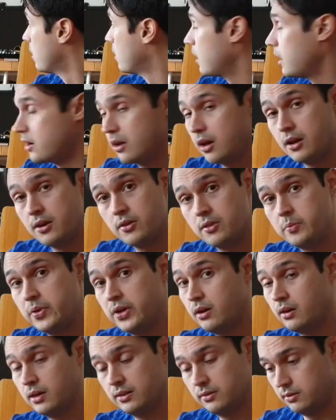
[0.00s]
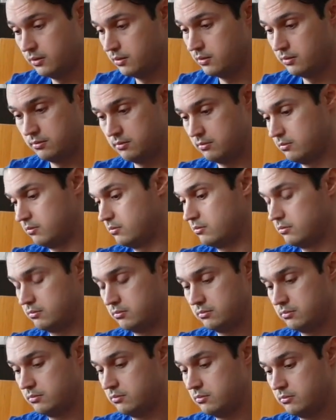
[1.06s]
another PRS
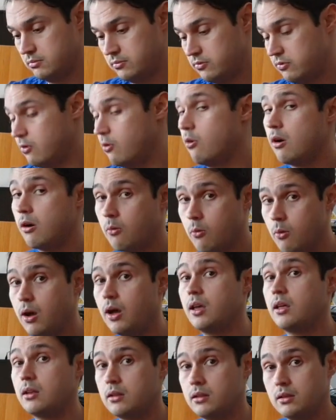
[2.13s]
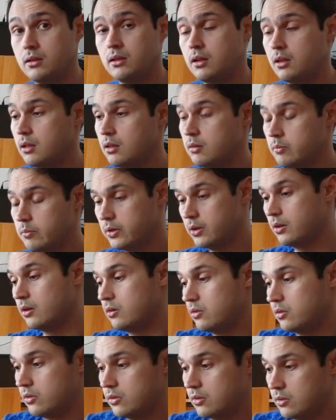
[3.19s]
for a while,
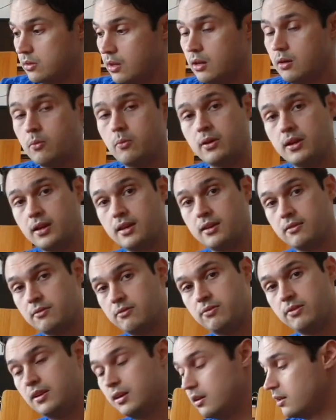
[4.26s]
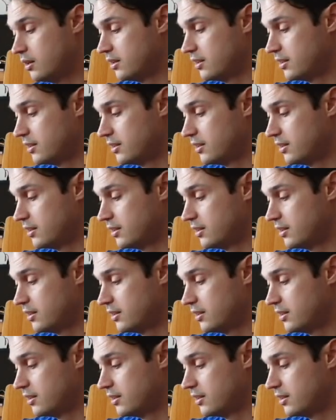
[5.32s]
because I don't want to feel